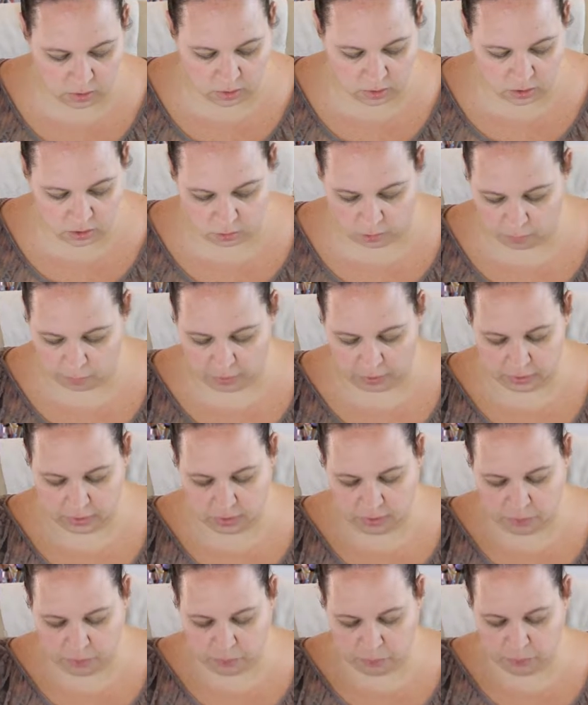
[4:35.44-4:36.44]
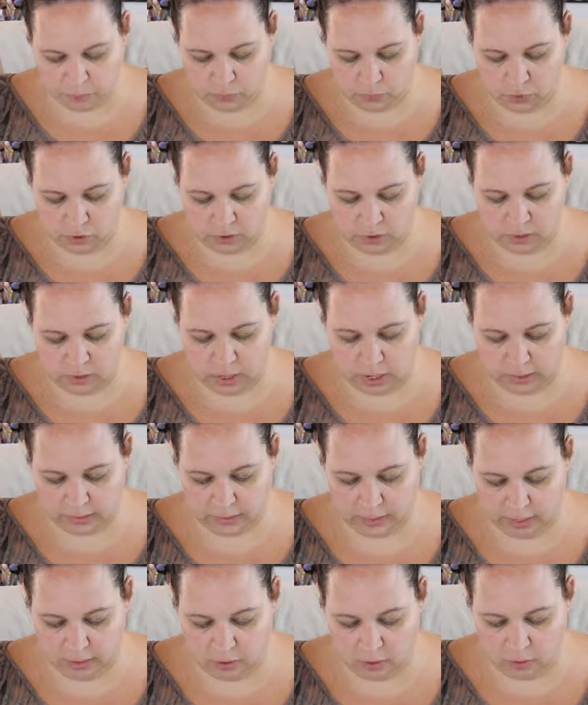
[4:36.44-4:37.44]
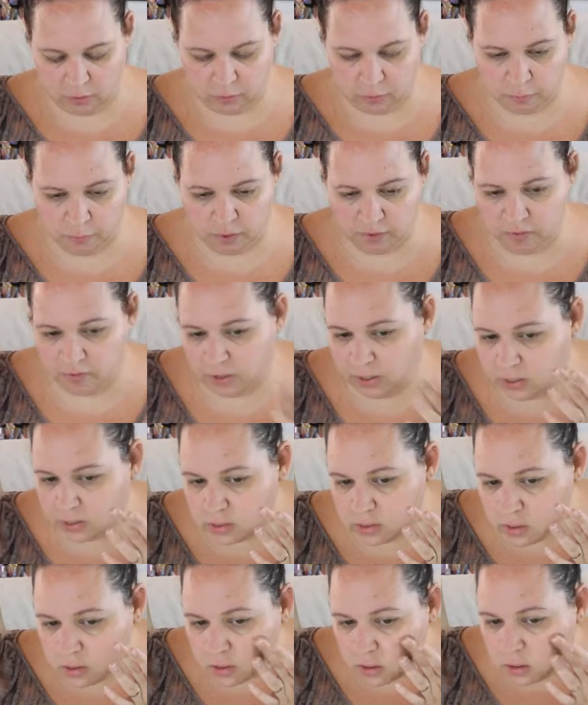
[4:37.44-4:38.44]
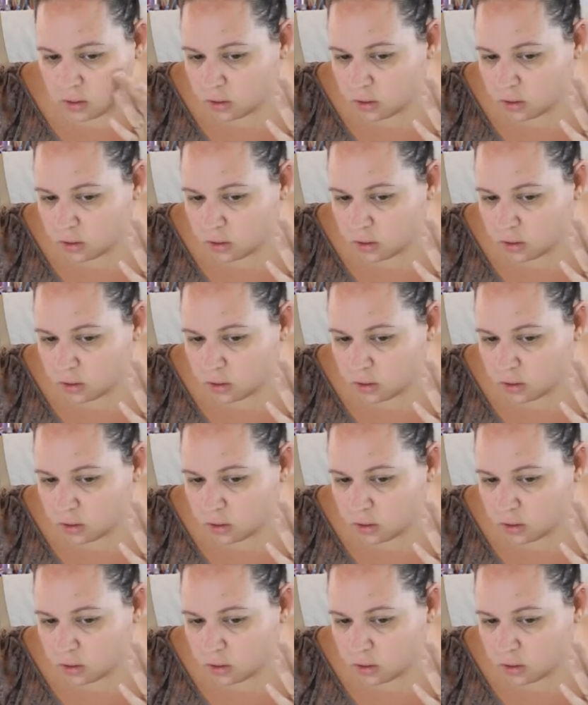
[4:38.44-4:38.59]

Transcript: So I'm going to just dot that all over my face,